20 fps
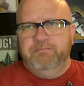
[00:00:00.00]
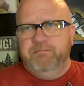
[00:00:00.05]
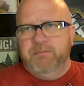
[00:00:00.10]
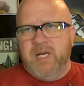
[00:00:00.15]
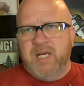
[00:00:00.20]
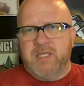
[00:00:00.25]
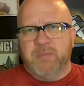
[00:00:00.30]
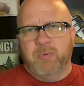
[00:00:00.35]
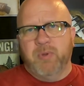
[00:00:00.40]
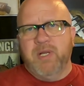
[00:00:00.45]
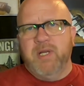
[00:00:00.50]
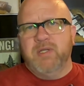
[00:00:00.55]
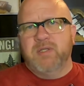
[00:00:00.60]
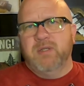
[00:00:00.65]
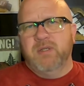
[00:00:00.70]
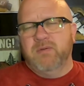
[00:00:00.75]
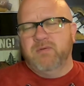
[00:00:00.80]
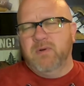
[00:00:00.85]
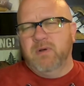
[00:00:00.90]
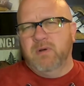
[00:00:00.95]

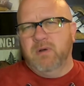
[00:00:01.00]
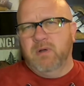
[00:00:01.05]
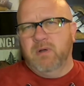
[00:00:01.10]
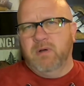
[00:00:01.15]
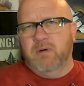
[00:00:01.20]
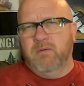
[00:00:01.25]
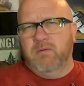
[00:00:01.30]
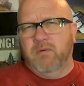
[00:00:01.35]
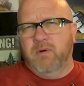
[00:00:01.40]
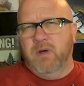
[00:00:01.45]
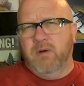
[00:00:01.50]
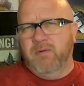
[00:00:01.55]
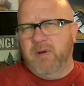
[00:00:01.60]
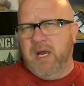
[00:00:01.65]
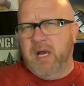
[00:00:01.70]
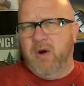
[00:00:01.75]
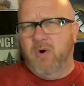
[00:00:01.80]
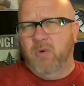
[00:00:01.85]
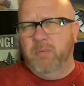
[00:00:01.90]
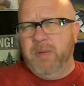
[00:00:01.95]
explanation of
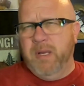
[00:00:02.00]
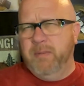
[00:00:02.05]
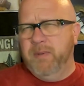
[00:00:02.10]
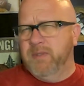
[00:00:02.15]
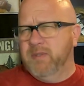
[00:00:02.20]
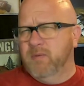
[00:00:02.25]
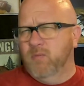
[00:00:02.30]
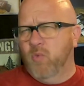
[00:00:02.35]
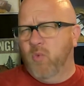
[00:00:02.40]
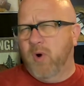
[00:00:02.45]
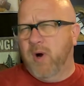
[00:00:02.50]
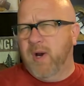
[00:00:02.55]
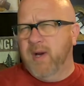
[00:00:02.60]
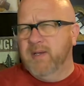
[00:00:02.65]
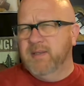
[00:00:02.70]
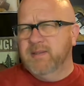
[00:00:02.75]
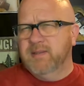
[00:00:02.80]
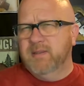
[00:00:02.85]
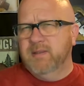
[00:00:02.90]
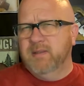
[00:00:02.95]
how, and maybe some
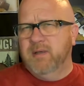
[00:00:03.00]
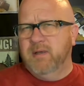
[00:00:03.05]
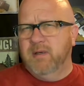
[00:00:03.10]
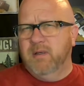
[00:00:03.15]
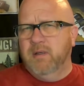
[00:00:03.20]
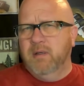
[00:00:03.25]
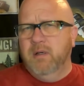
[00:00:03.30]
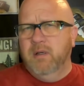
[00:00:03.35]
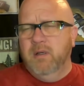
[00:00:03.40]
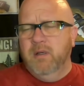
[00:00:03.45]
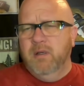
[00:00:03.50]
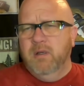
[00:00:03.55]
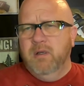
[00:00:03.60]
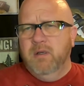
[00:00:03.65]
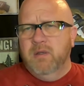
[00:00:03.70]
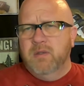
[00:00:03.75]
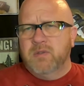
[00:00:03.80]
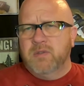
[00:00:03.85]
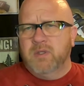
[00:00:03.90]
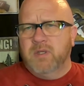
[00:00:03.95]
whys in there,
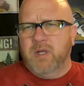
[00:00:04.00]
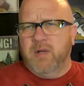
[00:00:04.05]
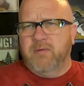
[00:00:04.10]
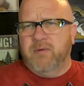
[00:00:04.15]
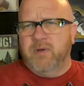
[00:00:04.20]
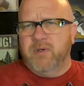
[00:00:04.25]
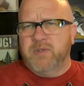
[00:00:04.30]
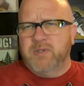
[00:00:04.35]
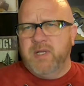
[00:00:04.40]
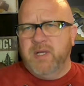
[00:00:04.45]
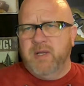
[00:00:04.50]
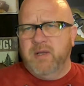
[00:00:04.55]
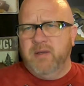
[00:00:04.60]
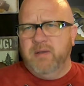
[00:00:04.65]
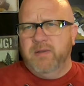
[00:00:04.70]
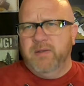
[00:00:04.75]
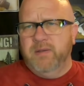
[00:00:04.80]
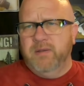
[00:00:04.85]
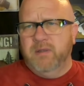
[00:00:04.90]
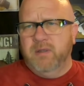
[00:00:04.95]
so you kind of
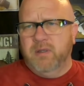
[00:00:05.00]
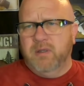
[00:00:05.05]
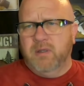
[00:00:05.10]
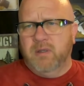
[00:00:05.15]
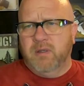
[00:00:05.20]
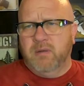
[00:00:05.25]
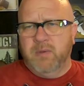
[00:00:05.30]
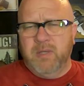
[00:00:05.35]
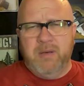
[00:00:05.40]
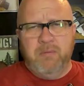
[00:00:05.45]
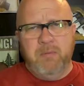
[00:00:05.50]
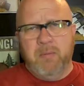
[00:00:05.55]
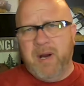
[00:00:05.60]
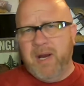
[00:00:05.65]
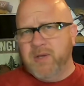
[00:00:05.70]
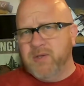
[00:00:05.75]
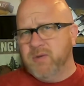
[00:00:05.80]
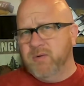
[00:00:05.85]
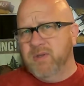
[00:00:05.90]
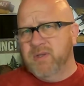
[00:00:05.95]
understand. And
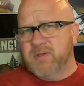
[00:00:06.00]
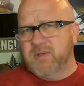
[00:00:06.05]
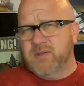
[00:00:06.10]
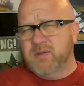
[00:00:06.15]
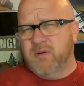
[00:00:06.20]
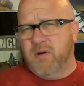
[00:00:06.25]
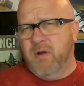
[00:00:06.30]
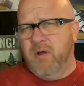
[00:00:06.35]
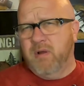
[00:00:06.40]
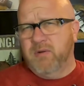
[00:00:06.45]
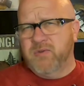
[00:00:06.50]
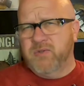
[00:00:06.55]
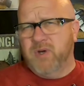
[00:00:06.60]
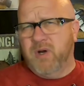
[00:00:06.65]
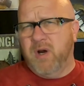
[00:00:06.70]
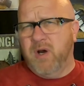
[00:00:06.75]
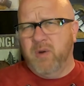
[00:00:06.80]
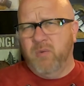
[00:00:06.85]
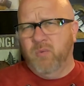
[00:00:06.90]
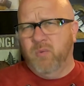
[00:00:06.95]
mind you, this is all
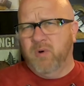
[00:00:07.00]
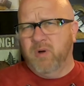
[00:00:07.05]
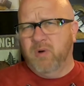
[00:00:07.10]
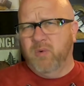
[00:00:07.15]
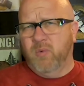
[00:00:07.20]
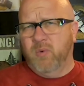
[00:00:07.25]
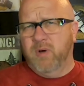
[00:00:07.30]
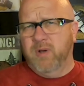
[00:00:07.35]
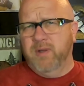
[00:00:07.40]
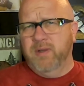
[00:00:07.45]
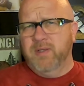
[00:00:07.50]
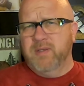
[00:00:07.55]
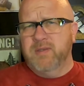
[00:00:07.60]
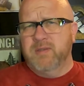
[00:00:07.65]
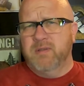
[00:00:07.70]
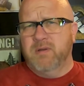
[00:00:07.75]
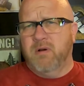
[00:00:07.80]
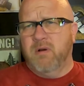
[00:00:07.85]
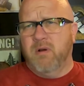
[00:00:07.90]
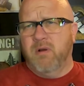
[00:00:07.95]
John 101. This
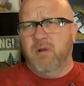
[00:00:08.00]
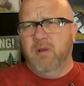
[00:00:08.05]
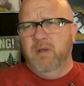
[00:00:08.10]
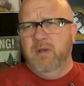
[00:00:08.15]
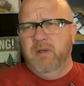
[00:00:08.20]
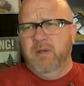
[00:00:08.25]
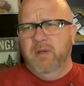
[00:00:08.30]
is all